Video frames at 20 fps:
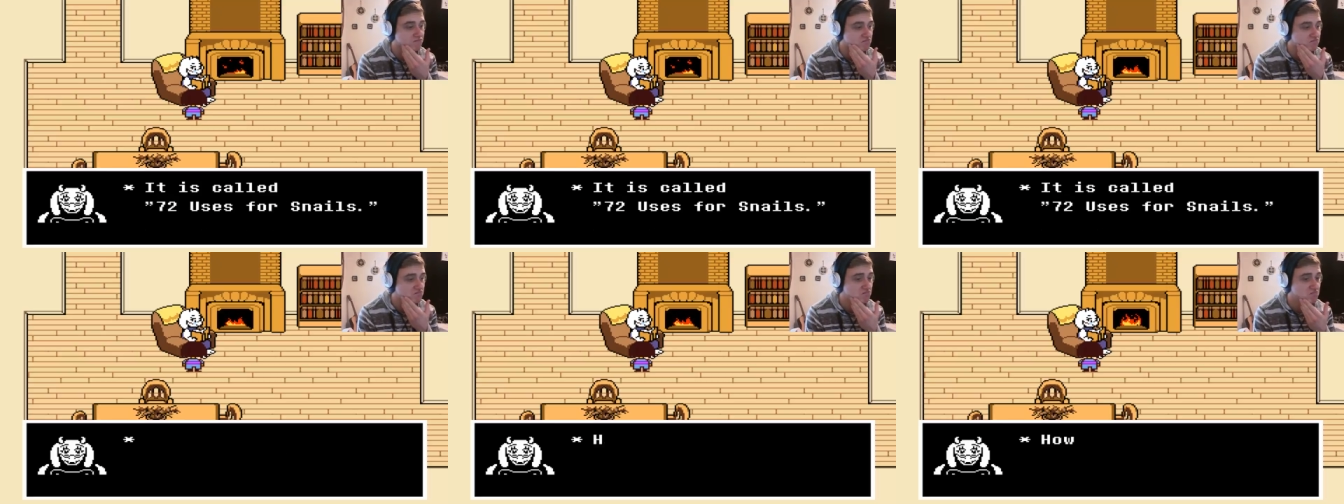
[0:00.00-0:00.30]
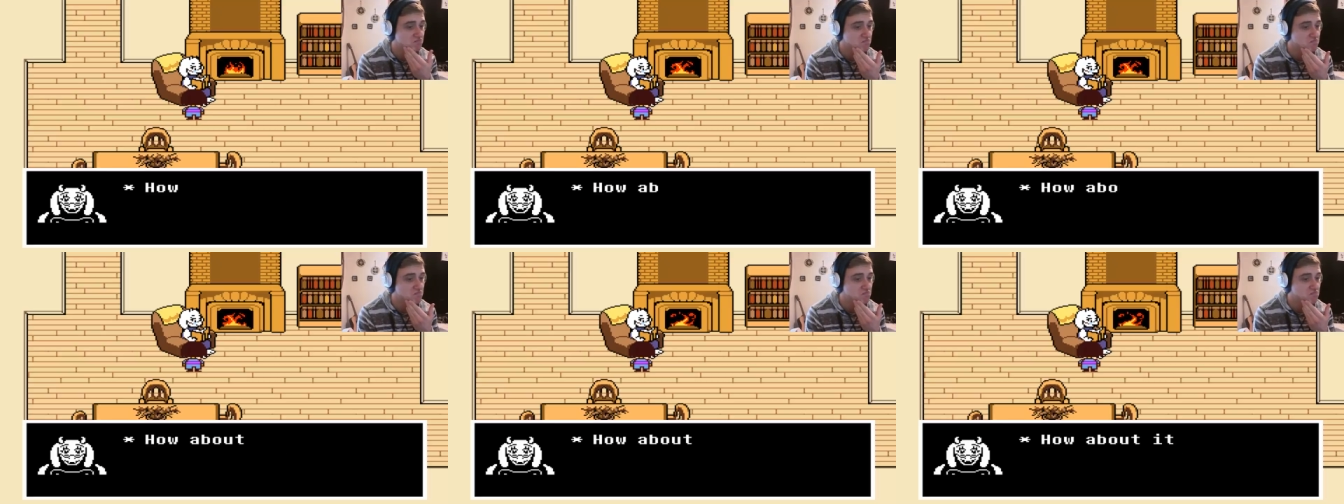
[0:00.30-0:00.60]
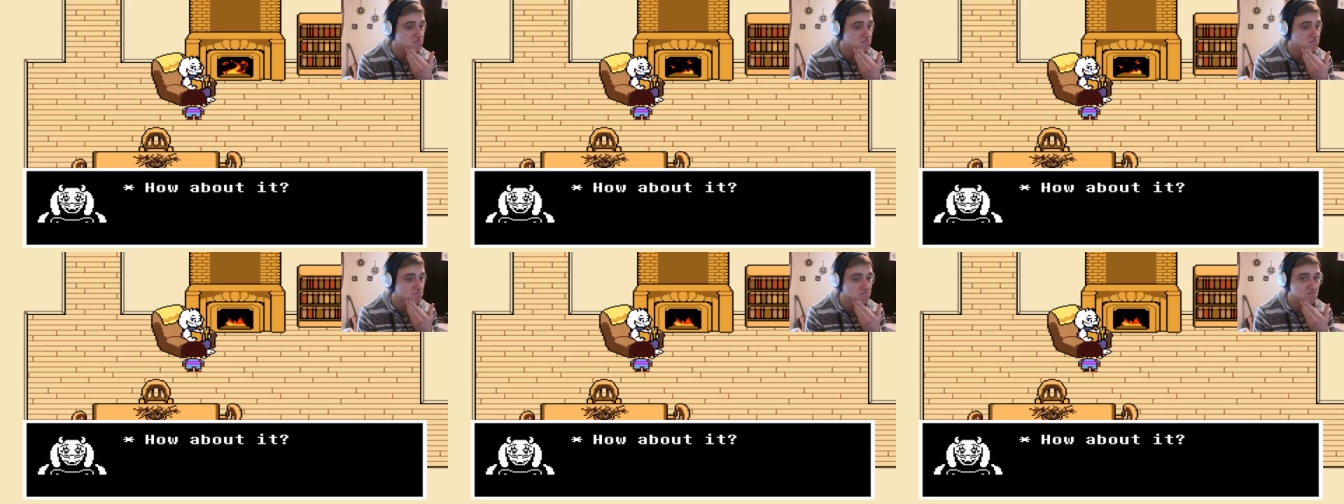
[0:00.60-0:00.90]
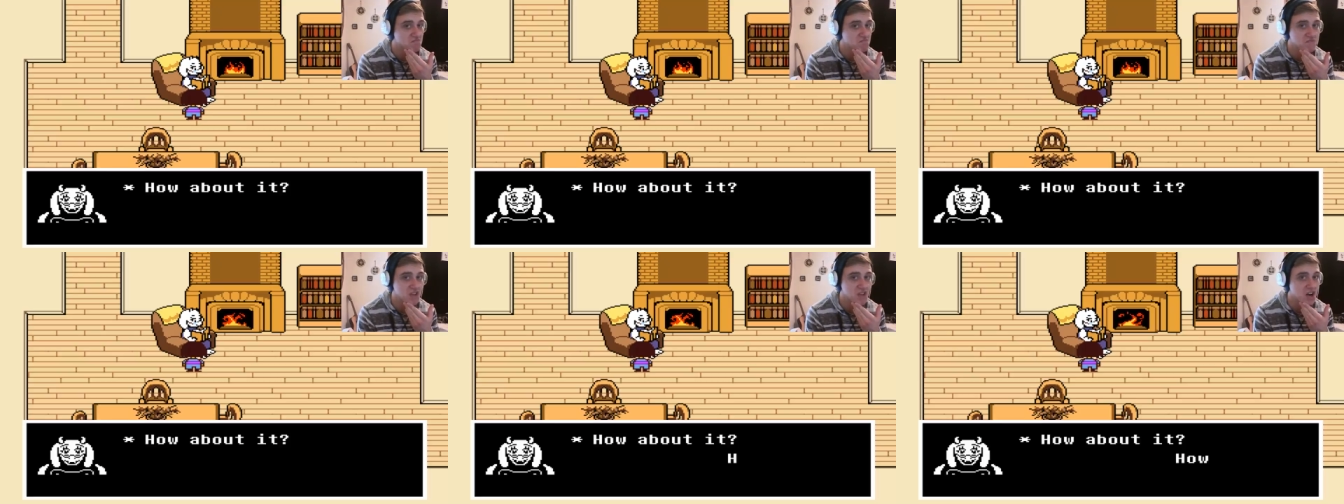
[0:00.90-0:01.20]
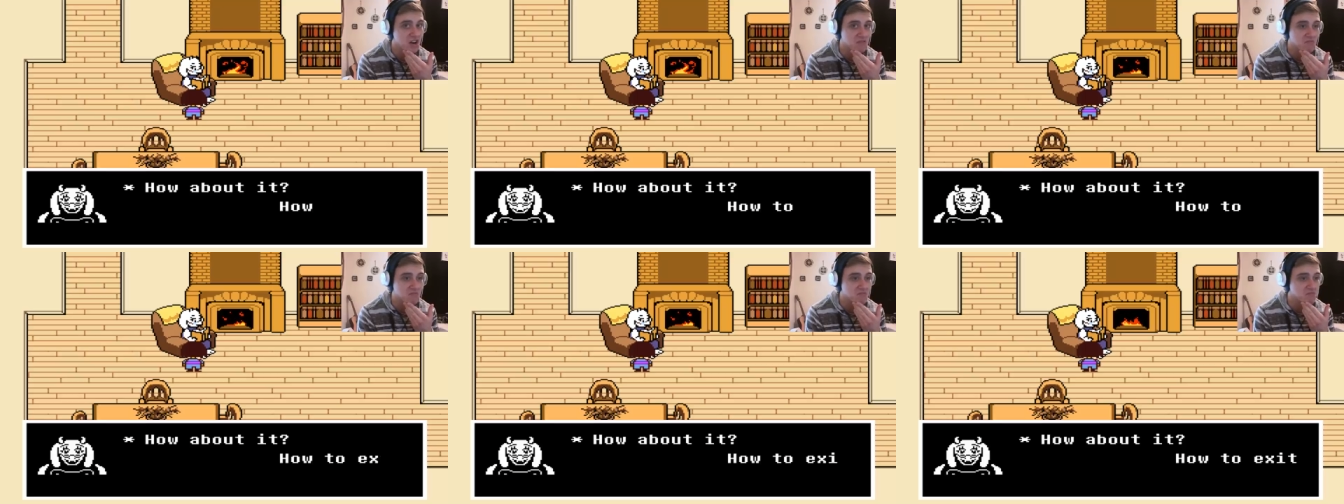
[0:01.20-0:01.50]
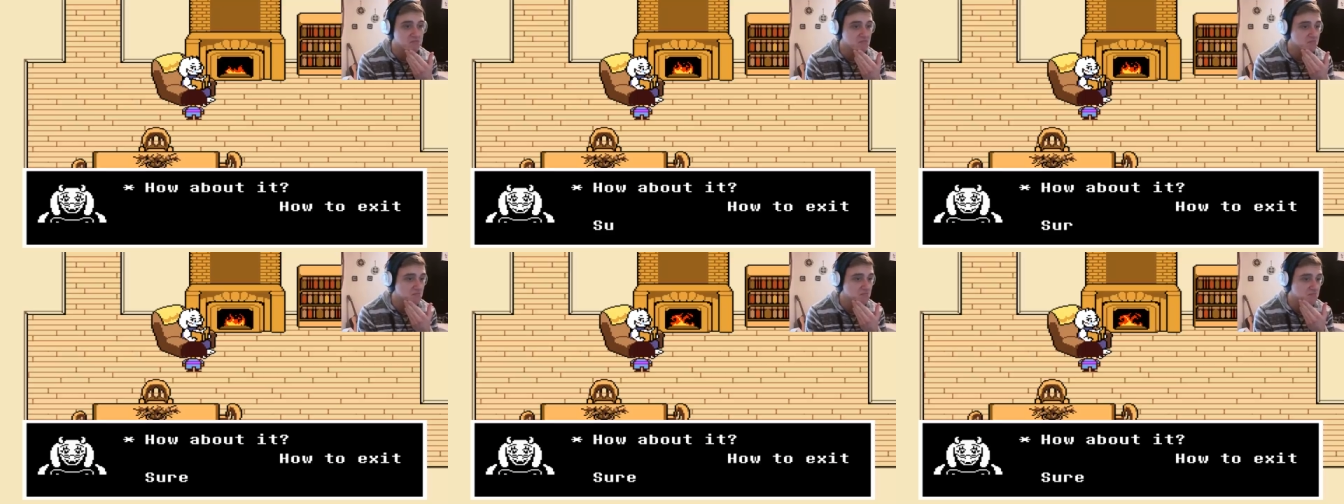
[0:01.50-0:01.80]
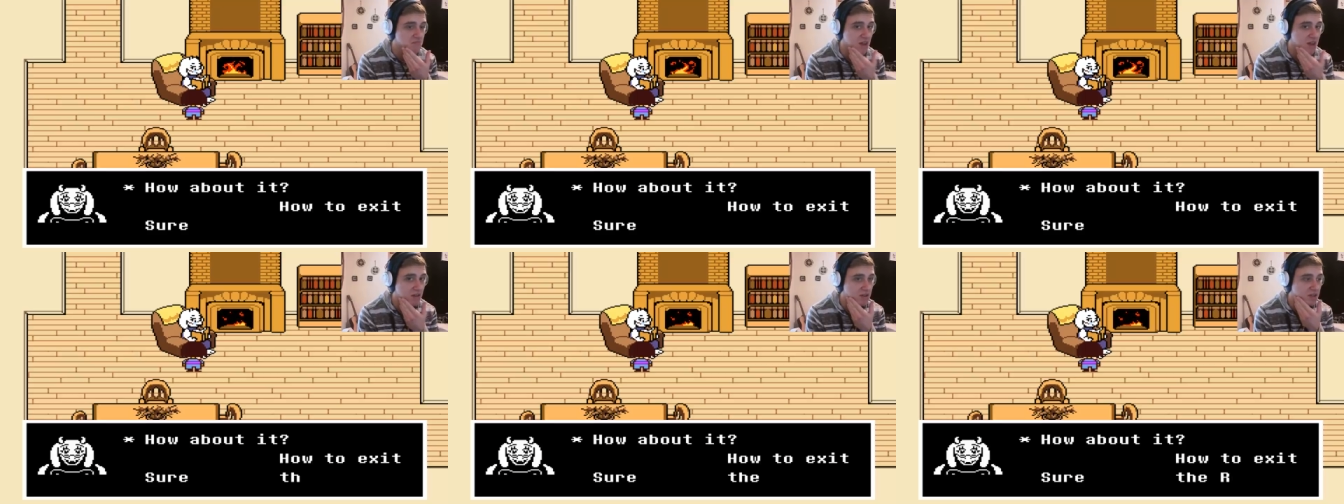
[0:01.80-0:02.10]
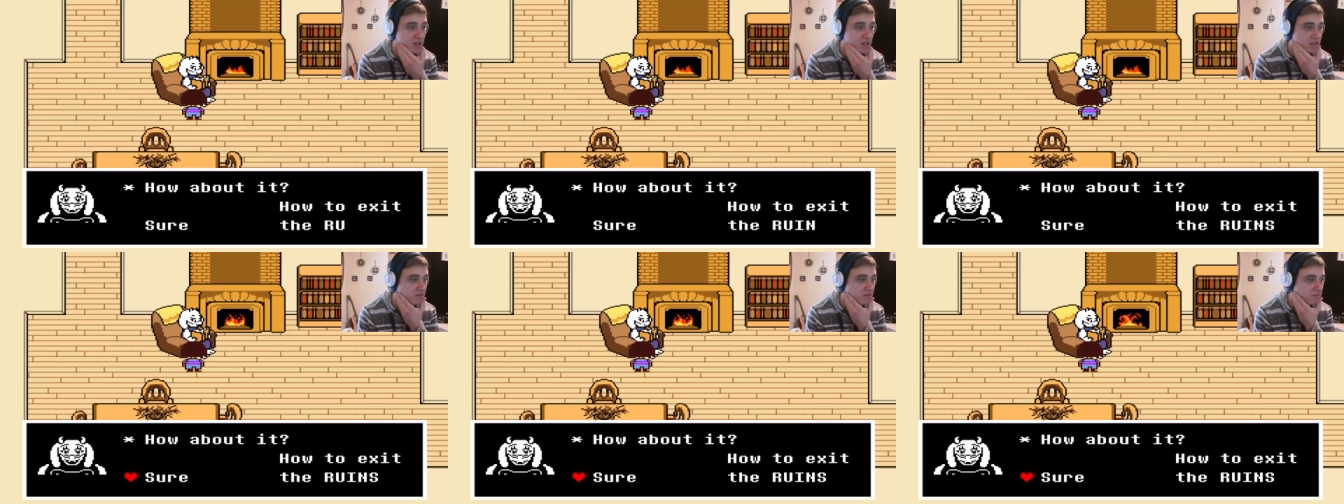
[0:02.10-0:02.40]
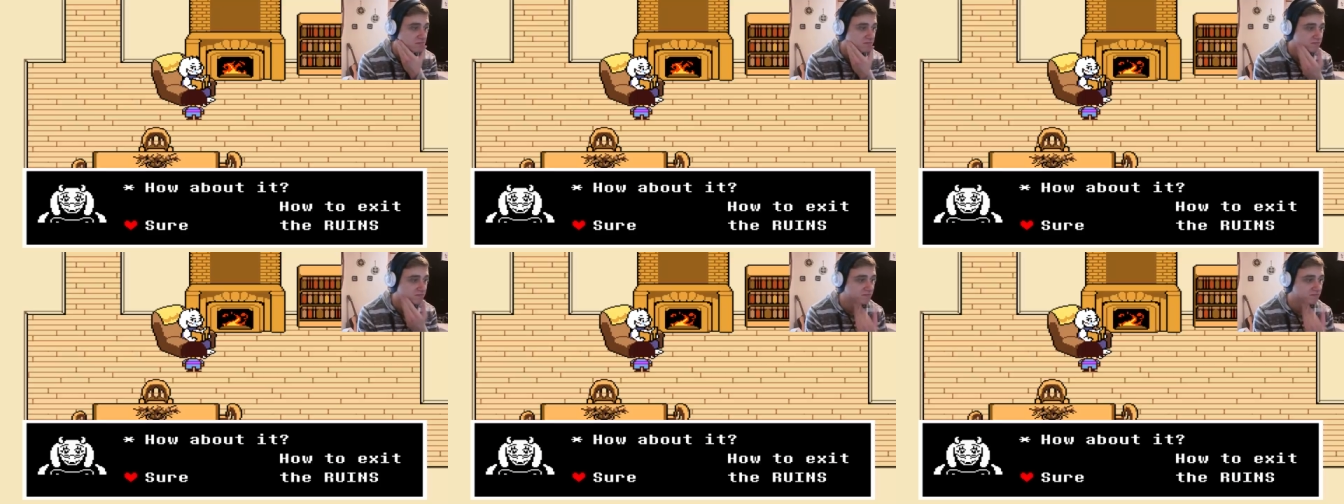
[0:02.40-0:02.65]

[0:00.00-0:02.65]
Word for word: No, not really.